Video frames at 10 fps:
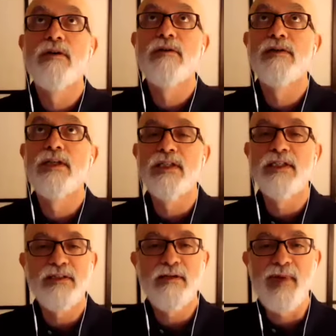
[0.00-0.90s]
let,
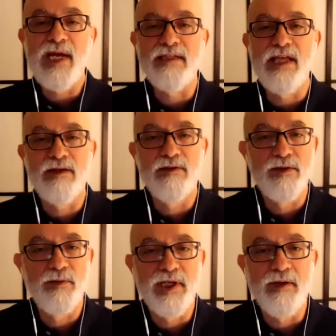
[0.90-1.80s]
us unpack that a
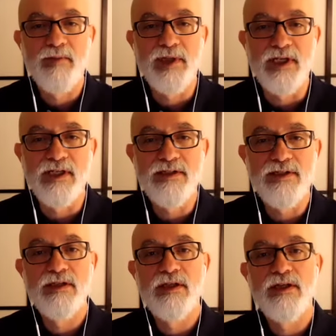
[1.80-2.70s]
little bit
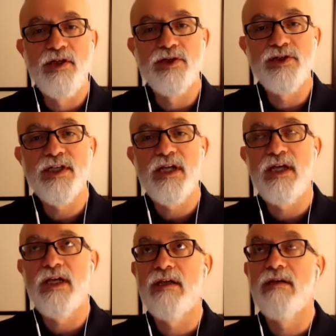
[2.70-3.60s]
because you're
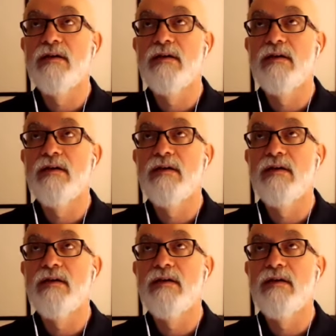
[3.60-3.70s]
saying